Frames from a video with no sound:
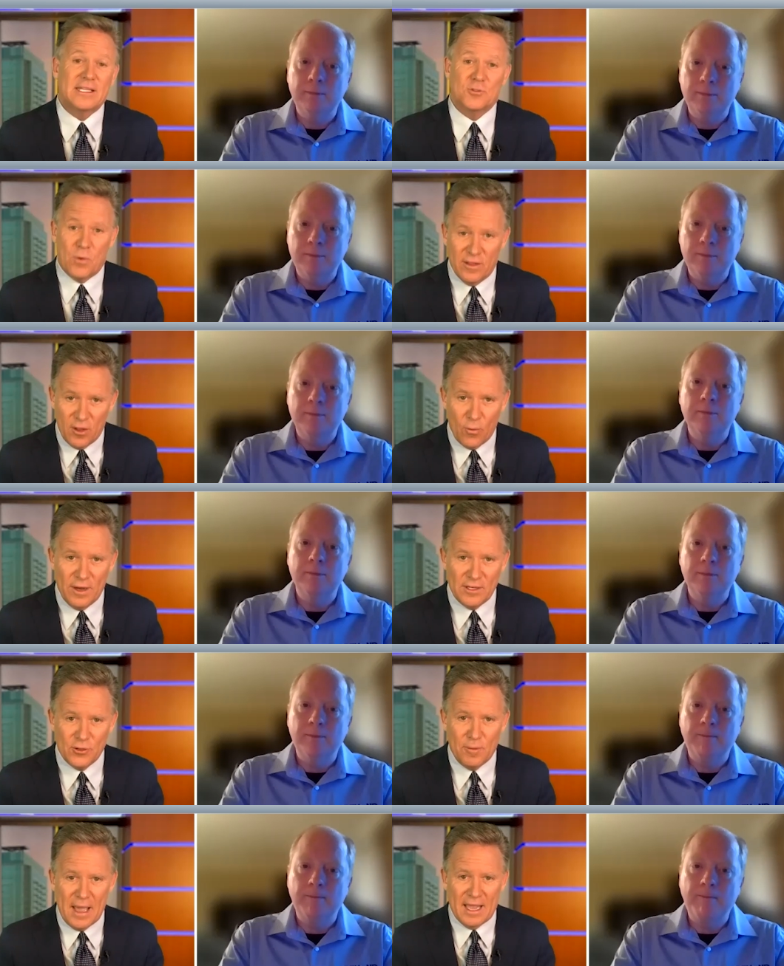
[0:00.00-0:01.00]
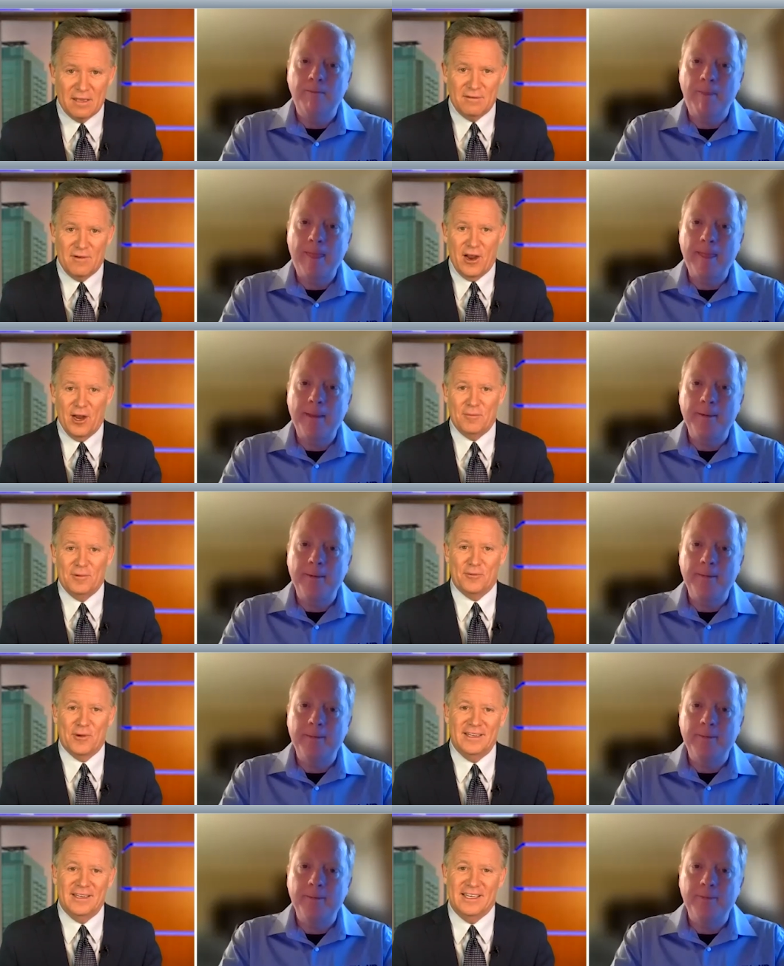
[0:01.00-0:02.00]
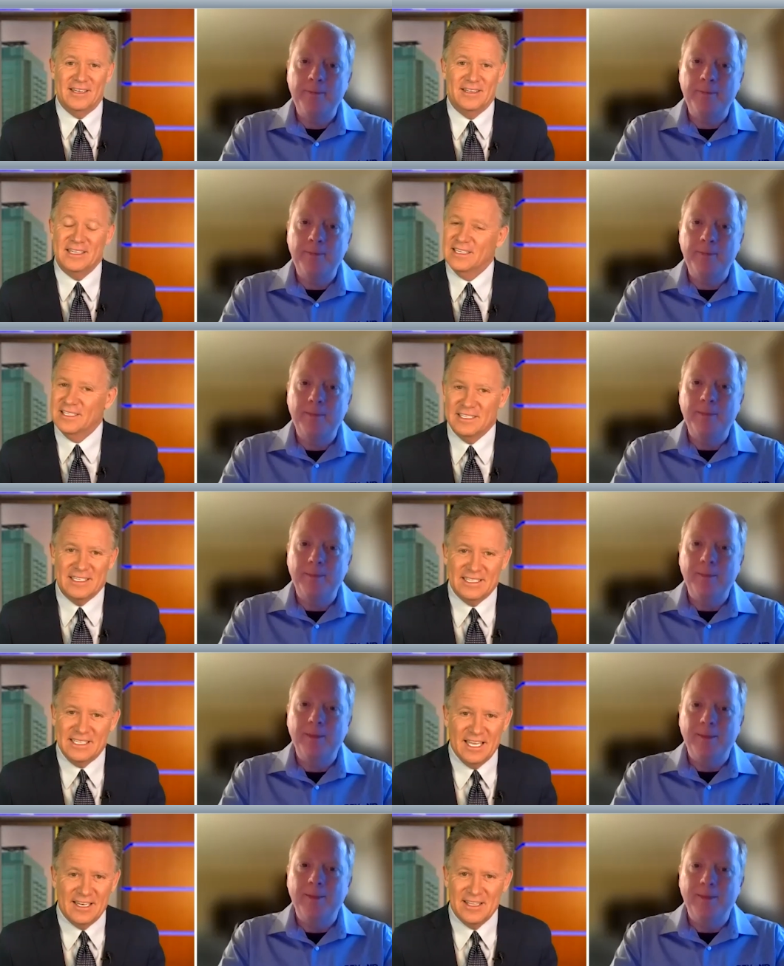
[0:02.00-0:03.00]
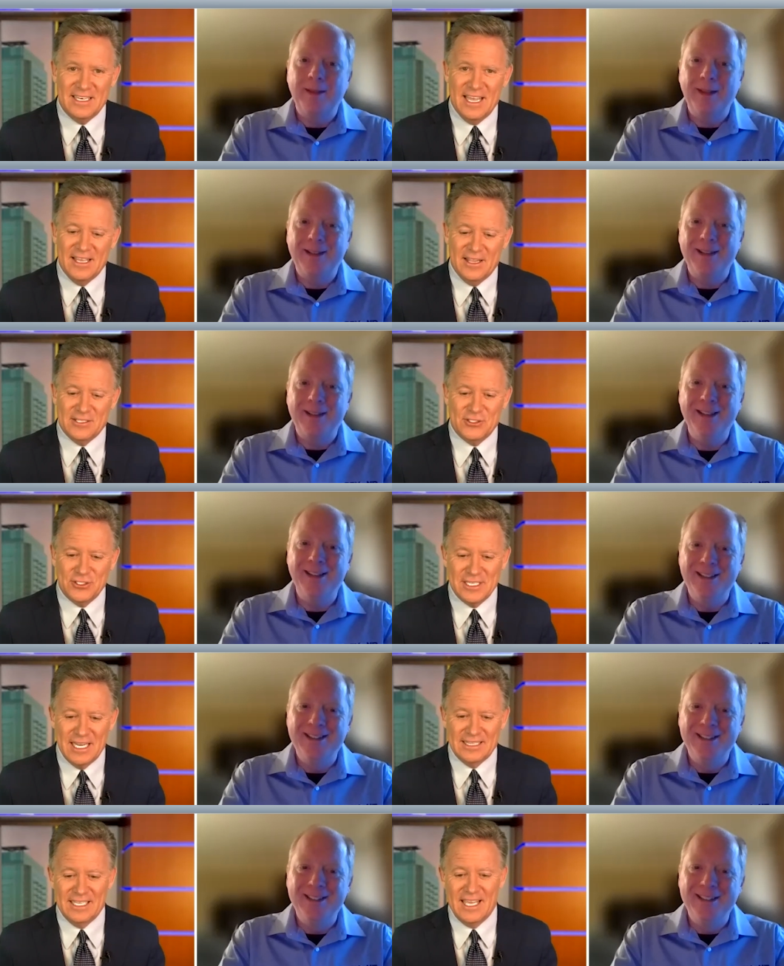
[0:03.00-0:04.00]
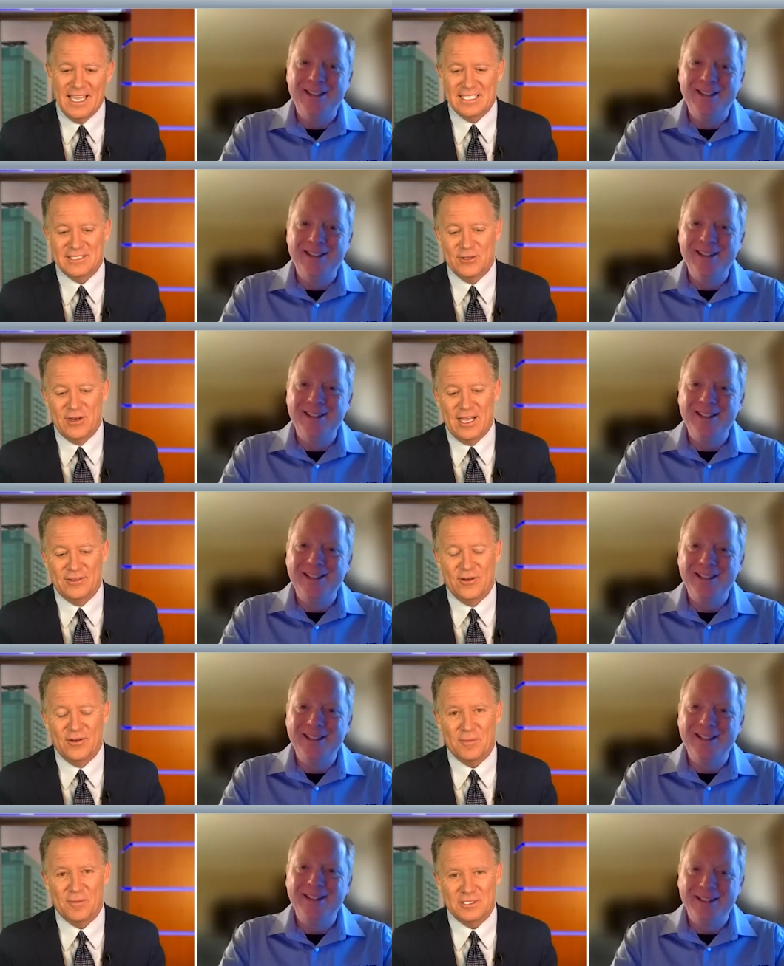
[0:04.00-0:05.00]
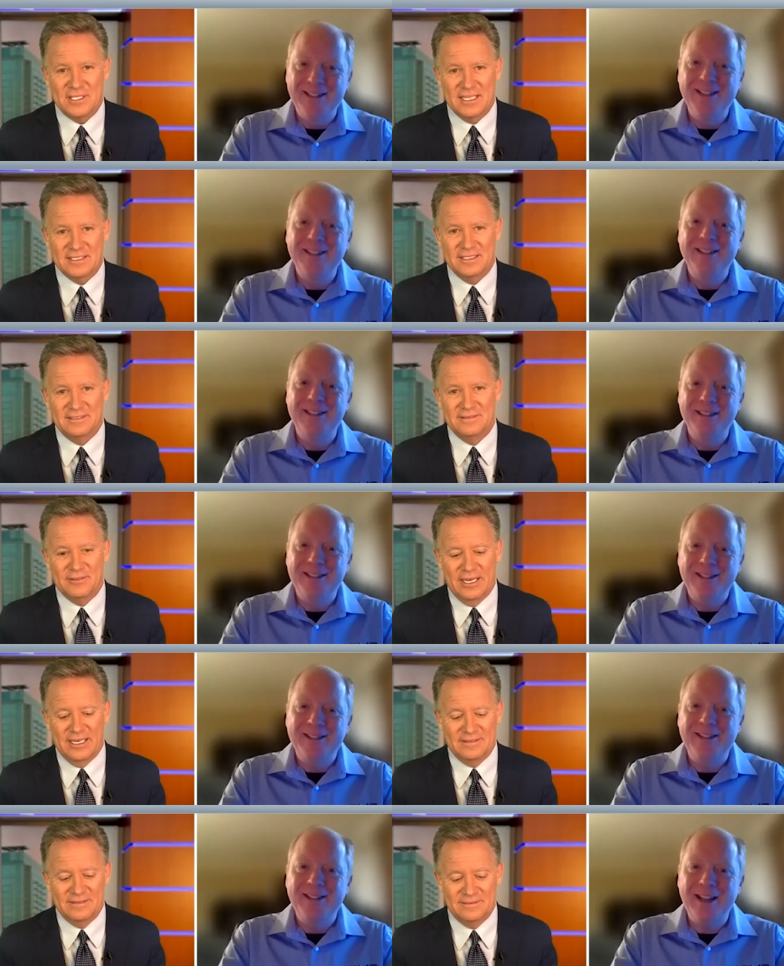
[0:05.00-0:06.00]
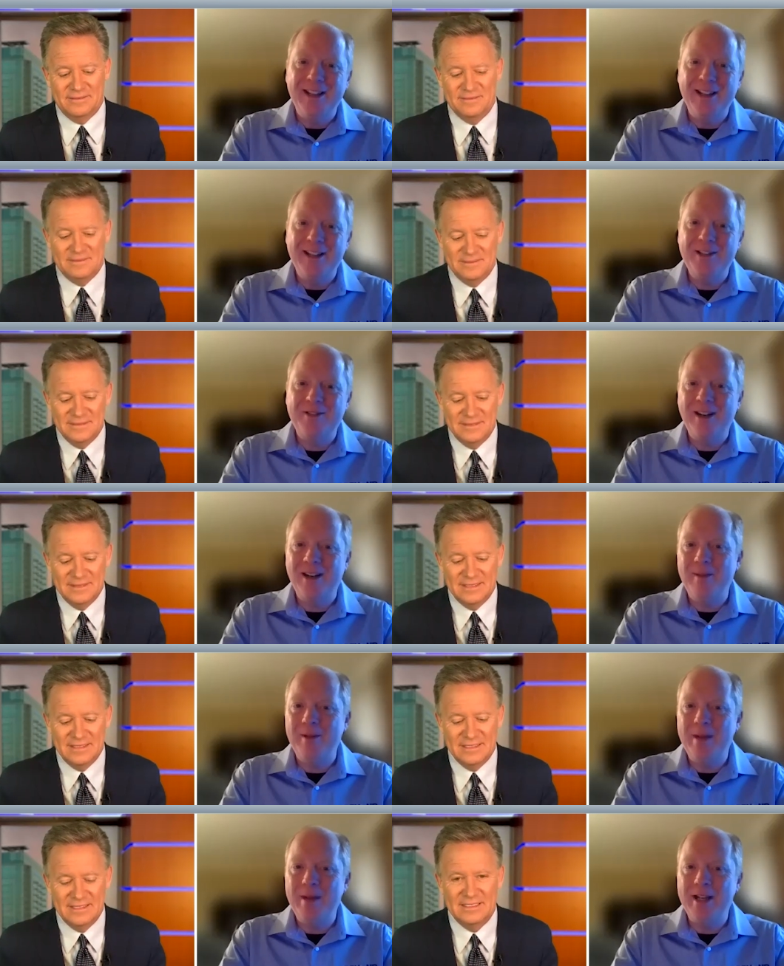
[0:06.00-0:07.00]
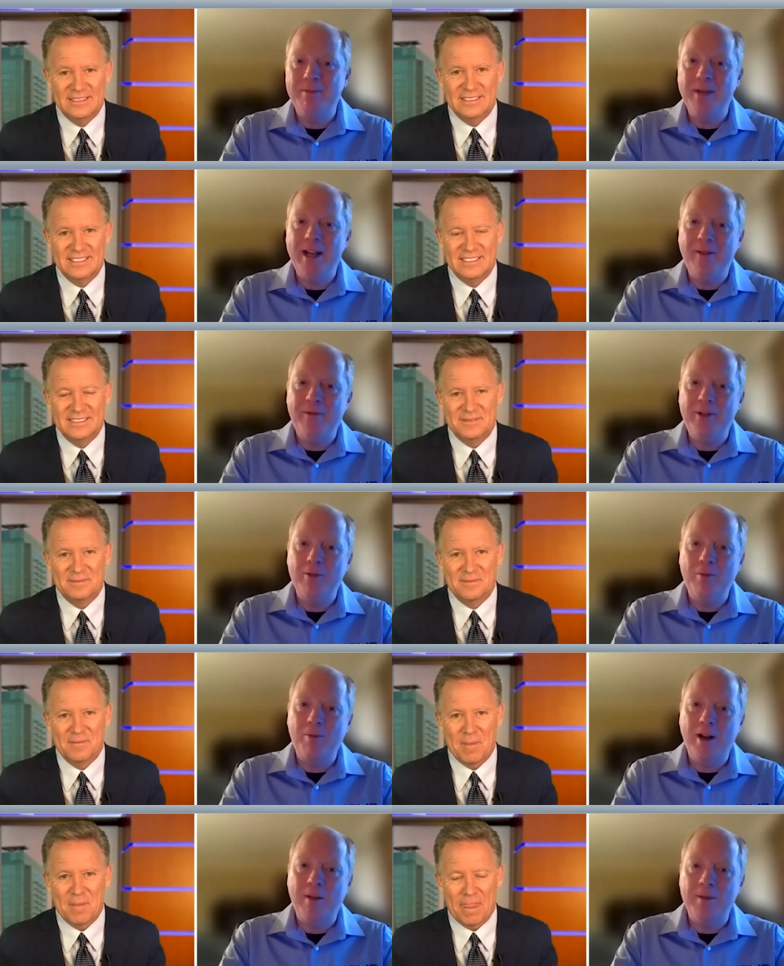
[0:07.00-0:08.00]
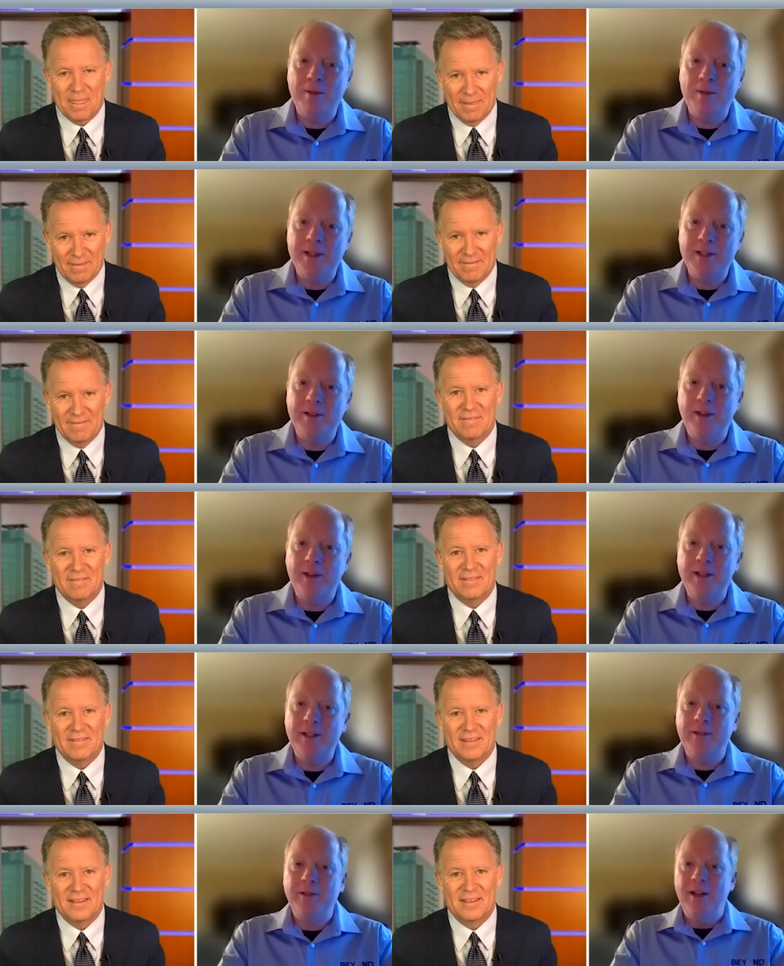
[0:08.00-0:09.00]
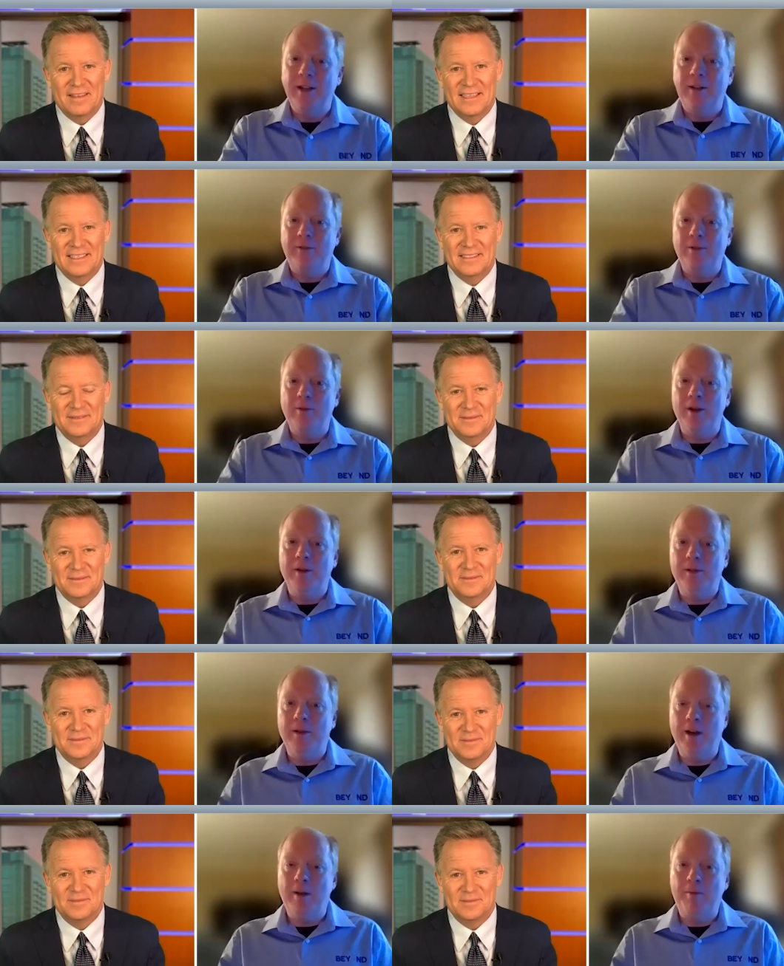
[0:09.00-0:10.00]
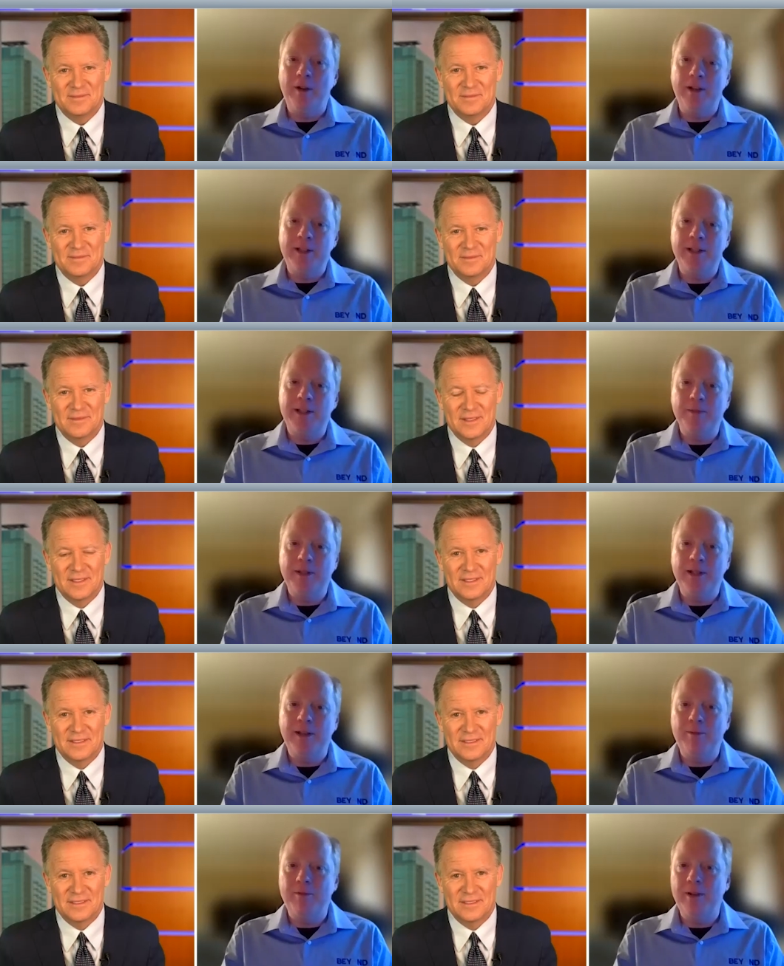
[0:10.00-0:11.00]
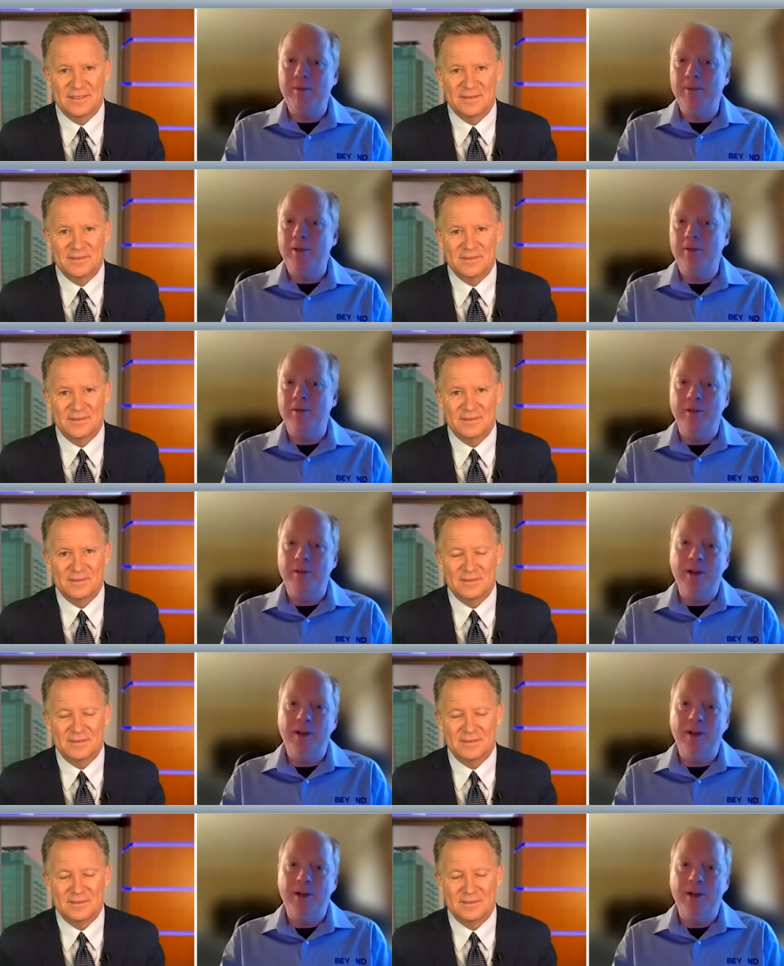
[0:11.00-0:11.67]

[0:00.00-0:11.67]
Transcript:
Speaker 1: that's why they went to a Mac environment. Right. And at the end of the day, that's just not the case. They're not, they're not protected. Right.
Speaker 2: That, that's right. I mean, Macs may have fewer problems in some ways from a, a operating system standpoint, but they're, they're